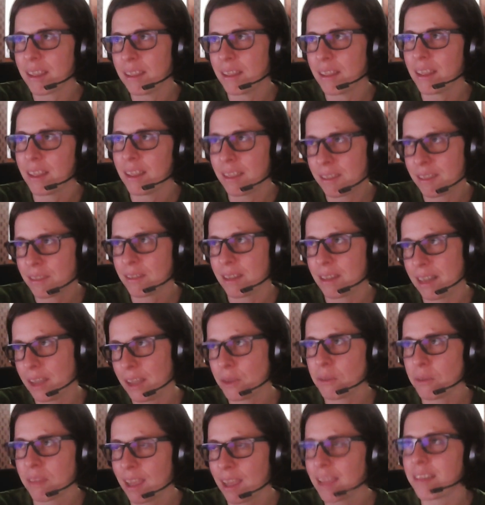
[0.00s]
It's
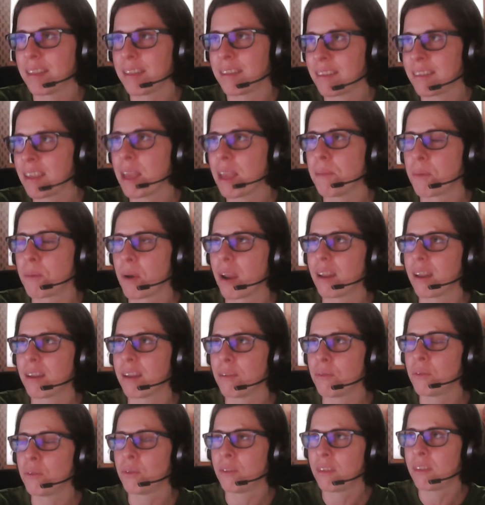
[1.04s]
like you say, it's the same, right?
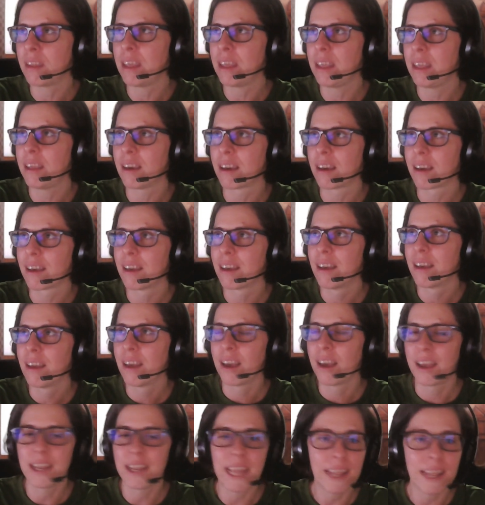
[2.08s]
If you see an
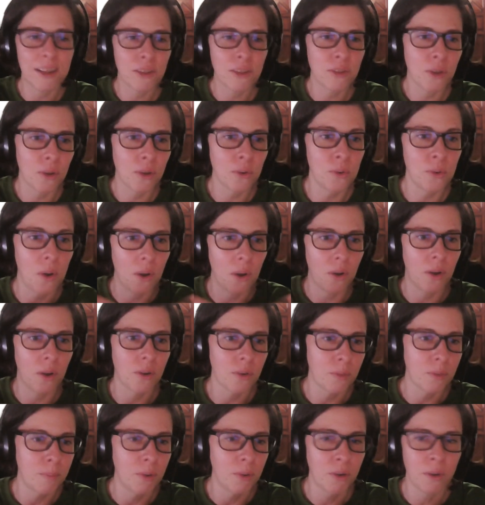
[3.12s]
editor
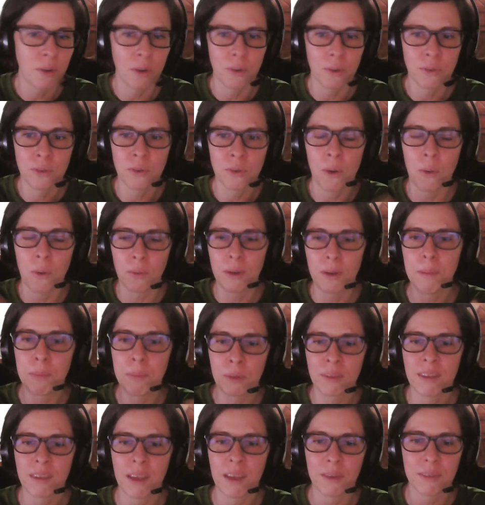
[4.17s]
or a book coach who only
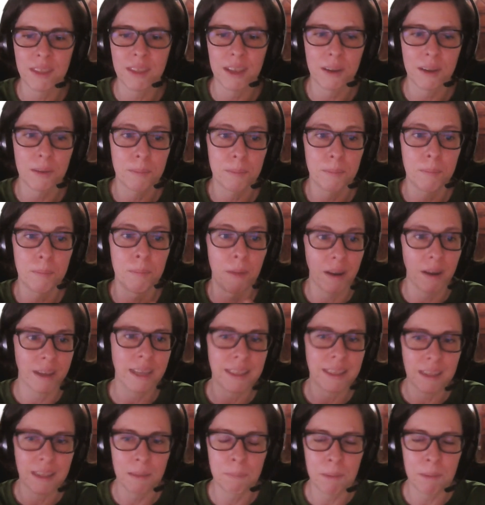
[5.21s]
puts out their
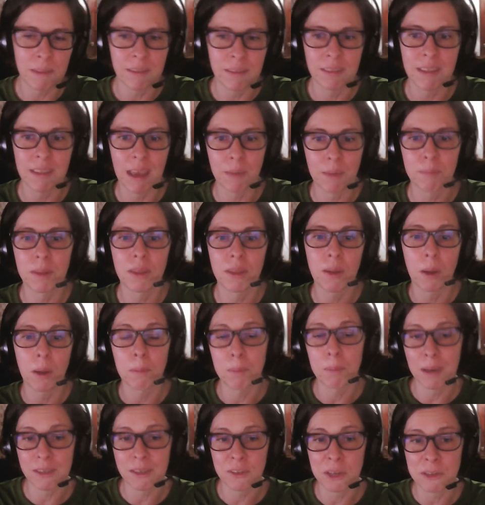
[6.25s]
marketing pieces that have been done
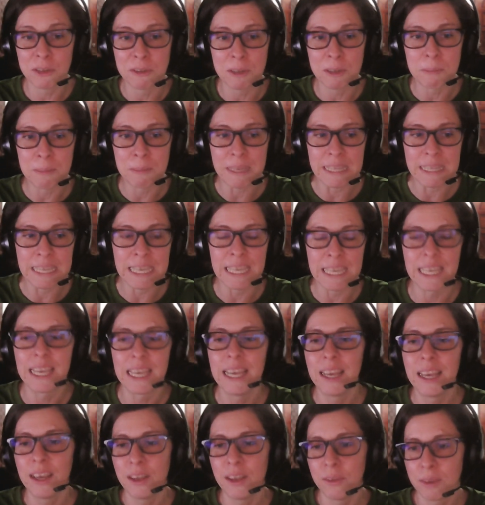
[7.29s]
by ChatGPT,
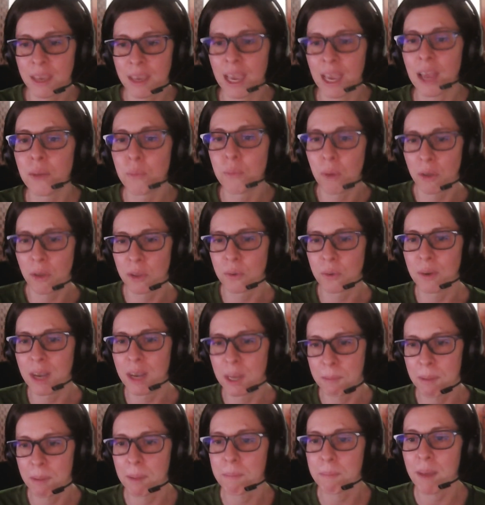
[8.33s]
you can wonder a
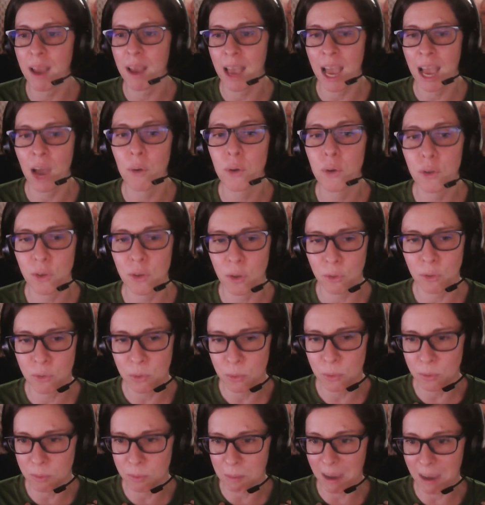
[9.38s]
little bit about how are you going to
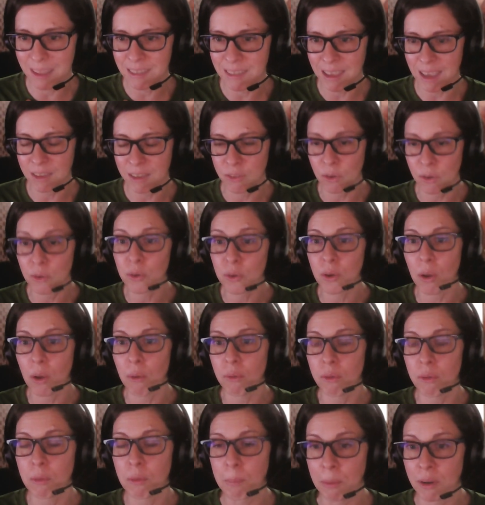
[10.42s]
use my text? Are you
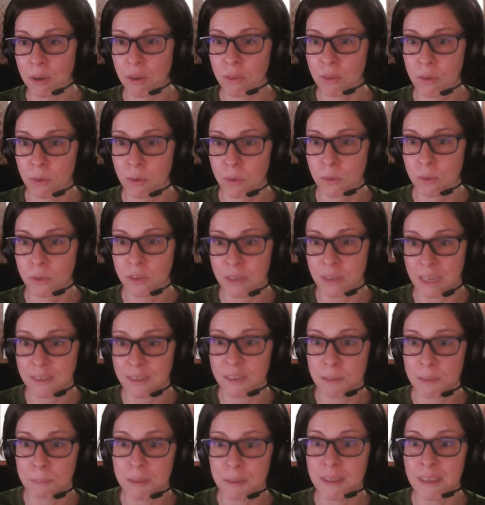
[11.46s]
going to put it to
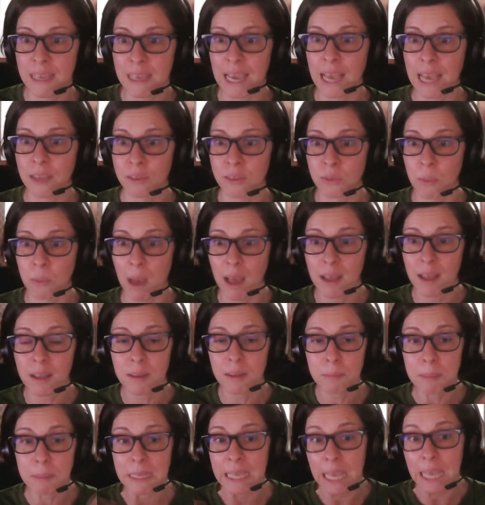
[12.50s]
ChatGPT as
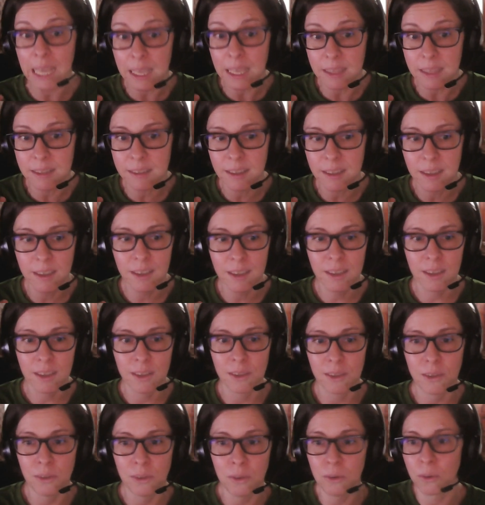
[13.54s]
well? Because
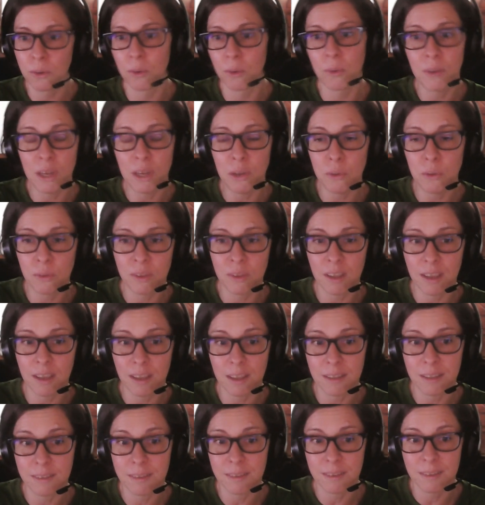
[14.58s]
you're only using
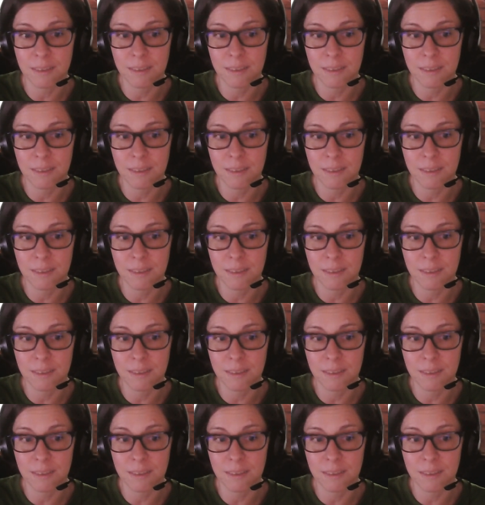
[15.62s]
it,